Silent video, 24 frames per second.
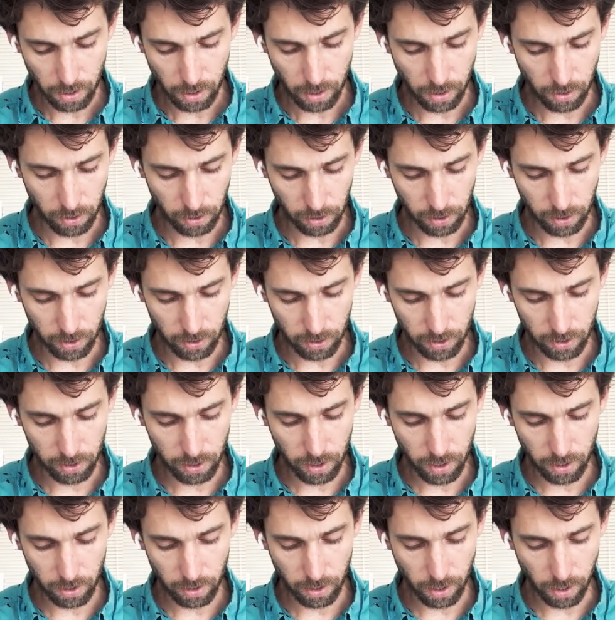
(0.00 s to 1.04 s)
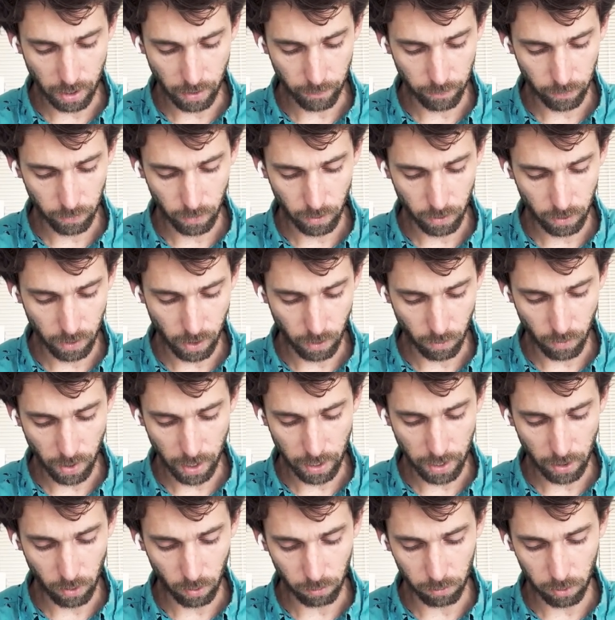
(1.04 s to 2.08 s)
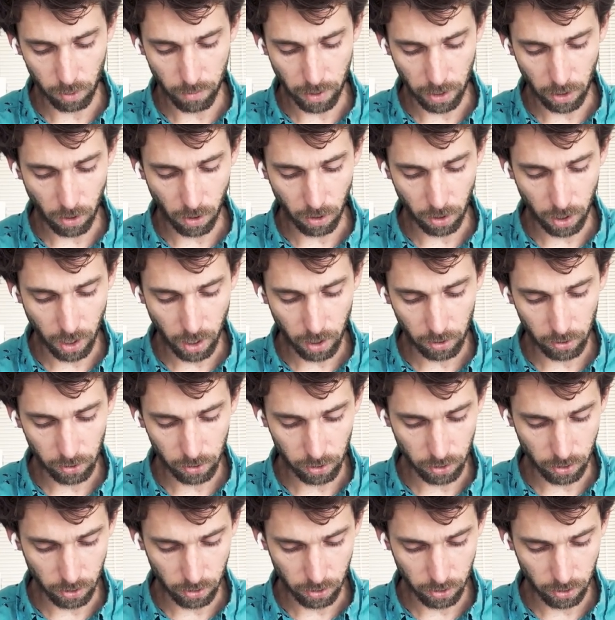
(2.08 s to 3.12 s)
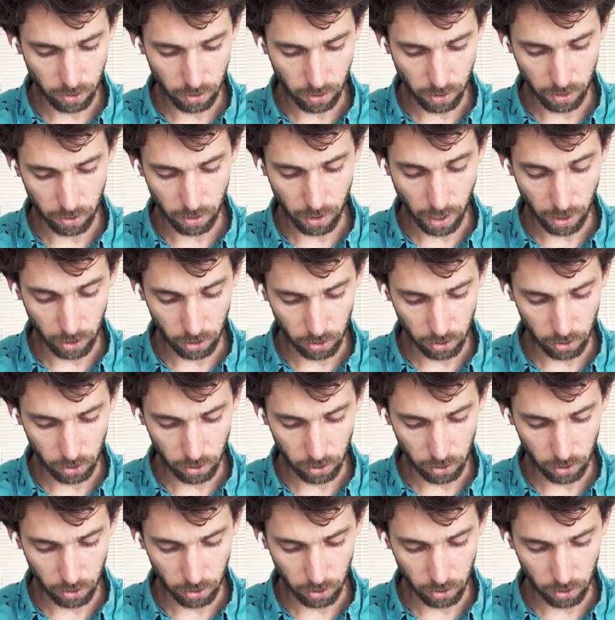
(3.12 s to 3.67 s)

And the conceit that red, yellow, and blue make all colors is not